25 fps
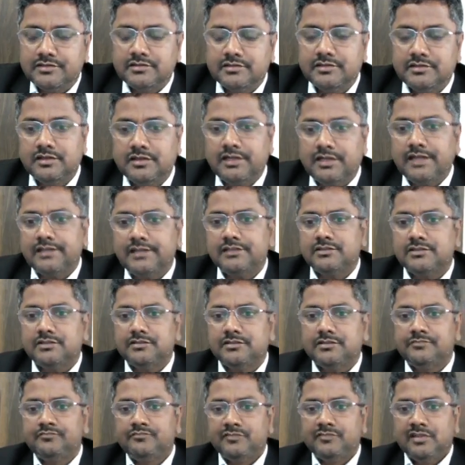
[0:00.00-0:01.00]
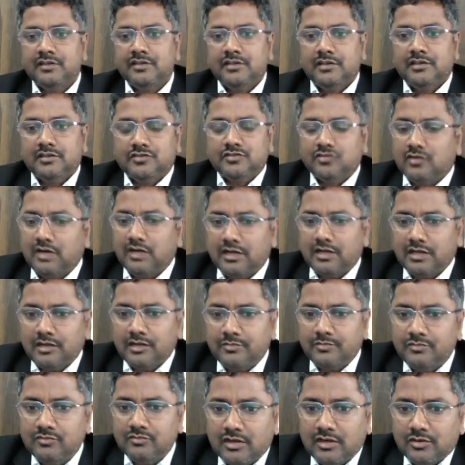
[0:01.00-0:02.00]
Right? So all
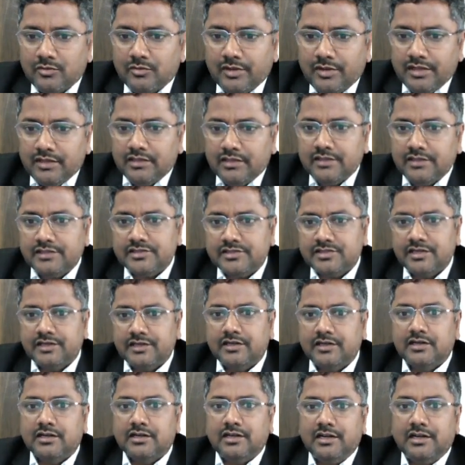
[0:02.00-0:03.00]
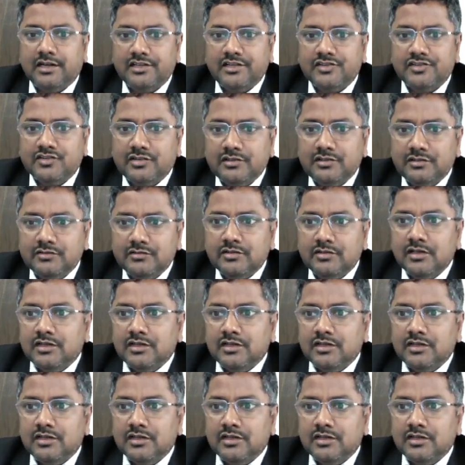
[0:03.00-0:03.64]
of you are knowing standard condition.